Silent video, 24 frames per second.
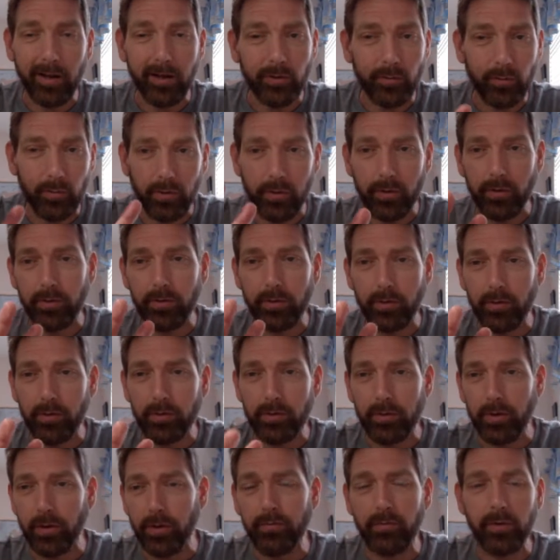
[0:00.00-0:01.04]
we're going to use 2
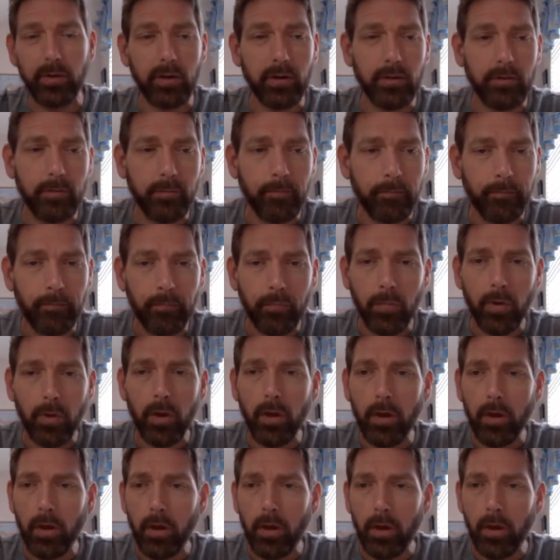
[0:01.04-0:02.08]
sig figs.
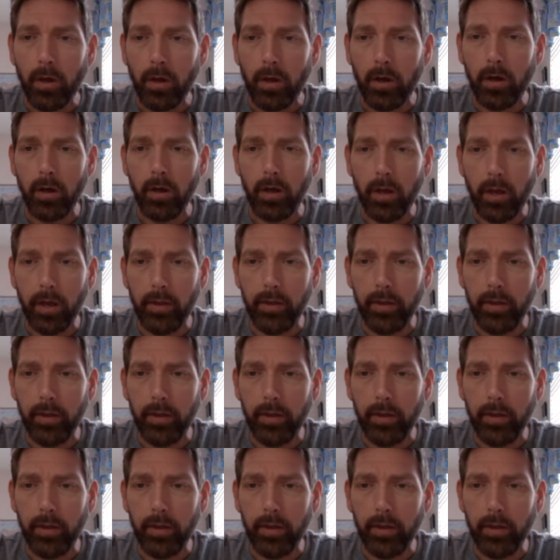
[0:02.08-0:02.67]
And